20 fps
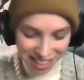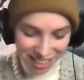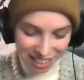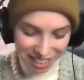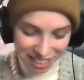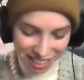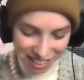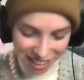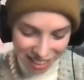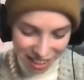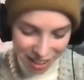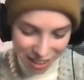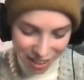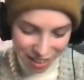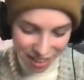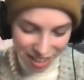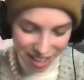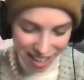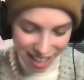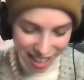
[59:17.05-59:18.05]

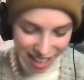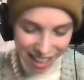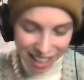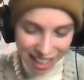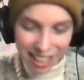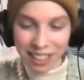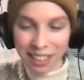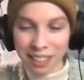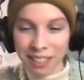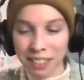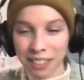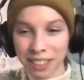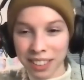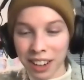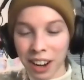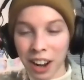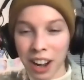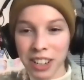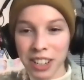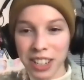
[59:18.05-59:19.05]
So
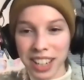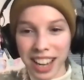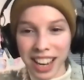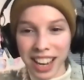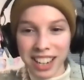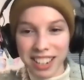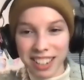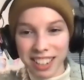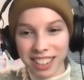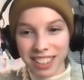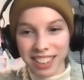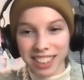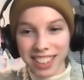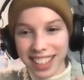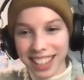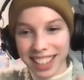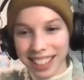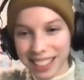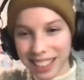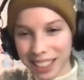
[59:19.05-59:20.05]
conjugations are
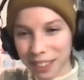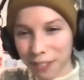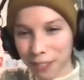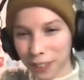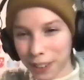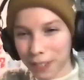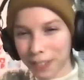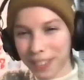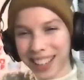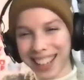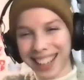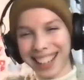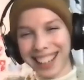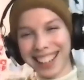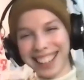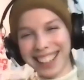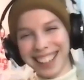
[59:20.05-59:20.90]
easy for me.